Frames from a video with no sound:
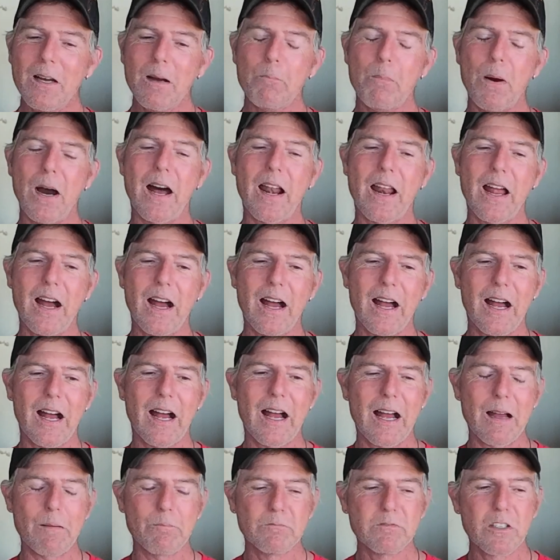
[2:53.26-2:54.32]

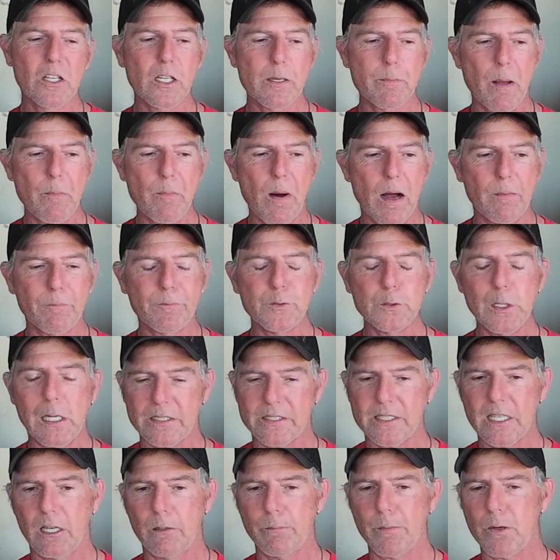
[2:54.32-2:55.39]
But literally, my mom flew out
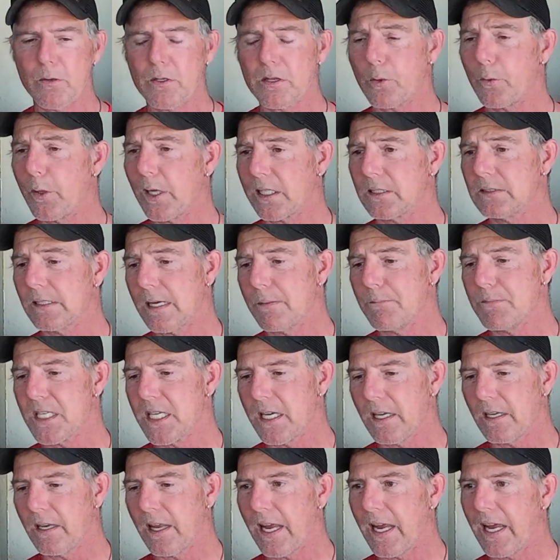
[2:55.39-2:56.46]
to help me with the quick claim
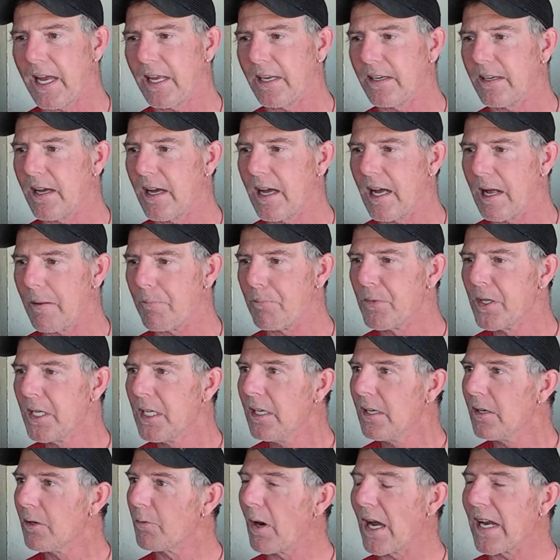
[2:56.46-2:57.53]
deed. And
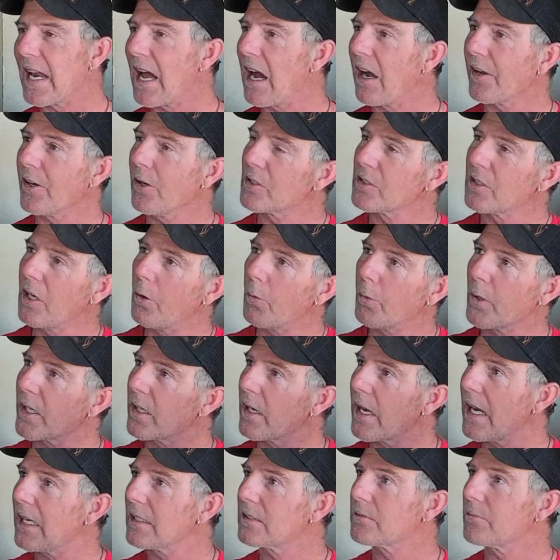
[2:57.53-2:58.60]
right now, you know, it's all weird
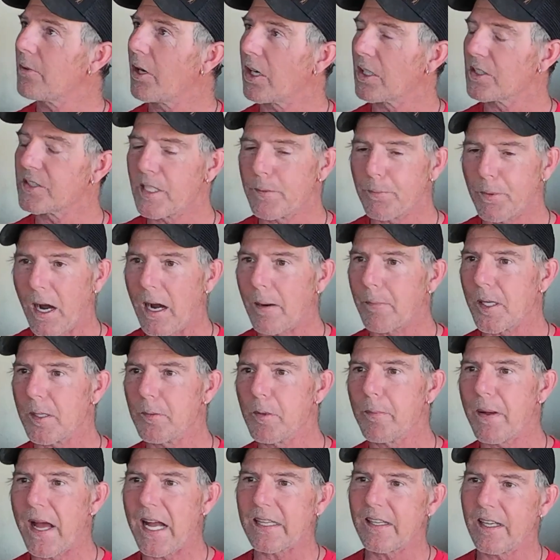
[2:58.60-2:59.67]
ass artsy property. But
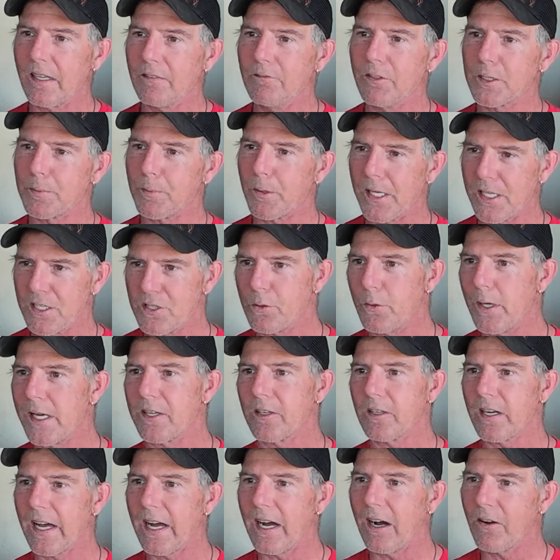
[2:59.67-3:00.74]
back then, it looked pretty
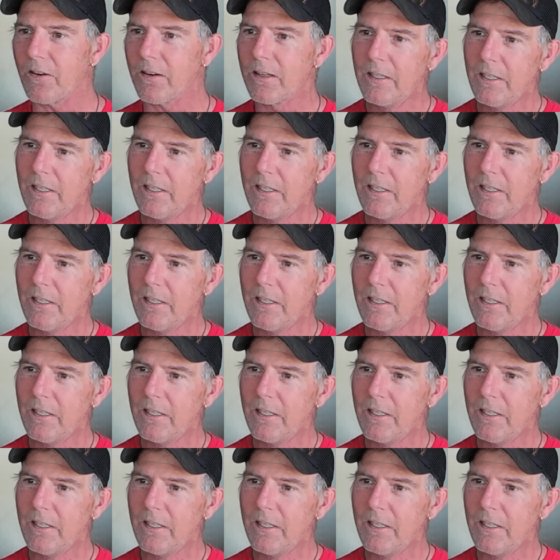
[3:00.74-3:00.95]
tweakered out.